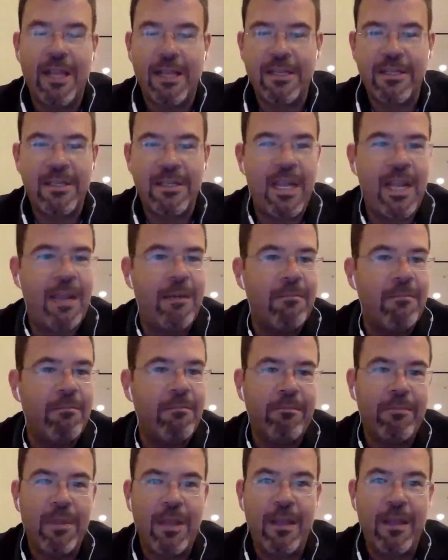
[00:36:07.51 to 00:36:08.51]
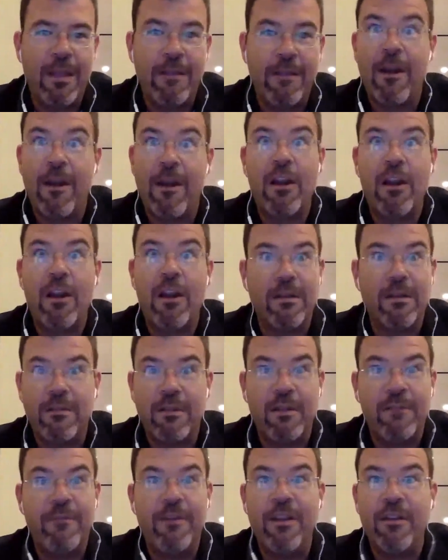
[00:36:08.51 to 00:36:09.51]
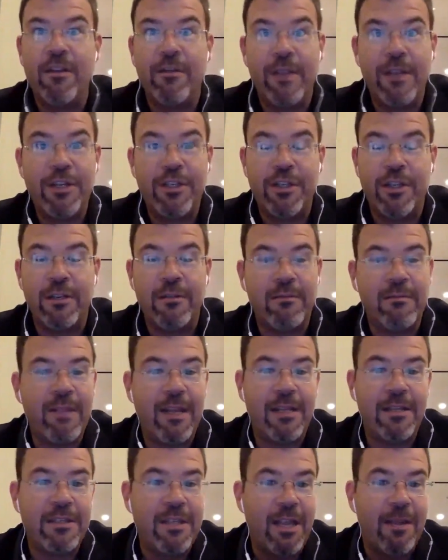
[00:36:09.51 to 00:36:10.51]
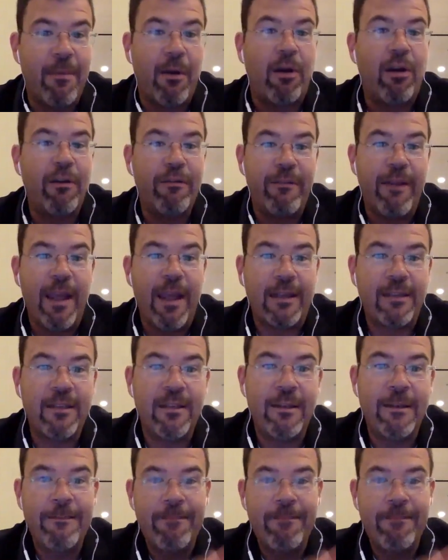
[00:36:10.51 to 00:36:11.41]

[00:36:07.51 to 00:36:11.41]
that same environment configuration, that same artifact